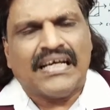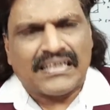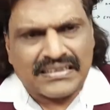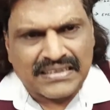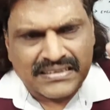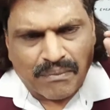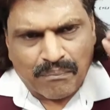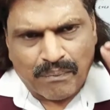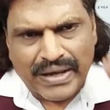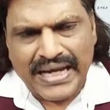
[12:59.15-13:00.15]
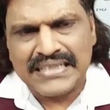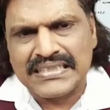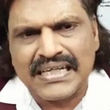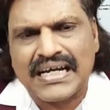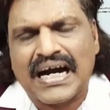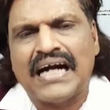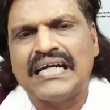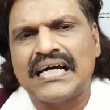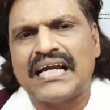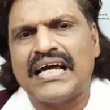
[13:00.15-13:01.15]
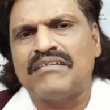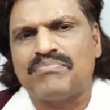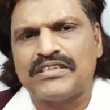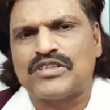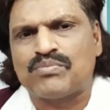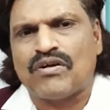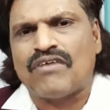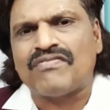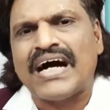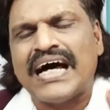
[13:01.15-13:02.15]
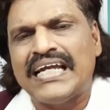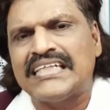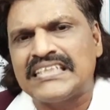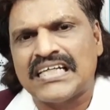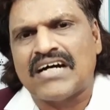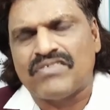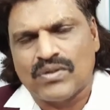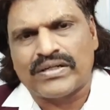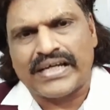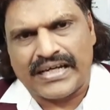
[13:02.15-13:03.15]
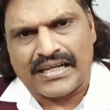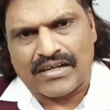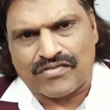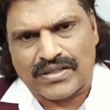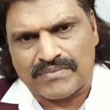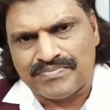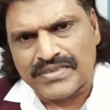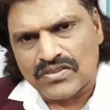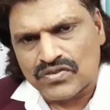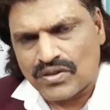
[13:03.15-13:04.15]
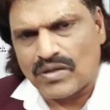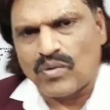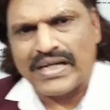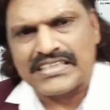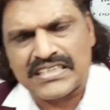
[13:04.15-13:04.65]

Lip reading: This is the basic underlying principle of alexia without agraphia. So now let's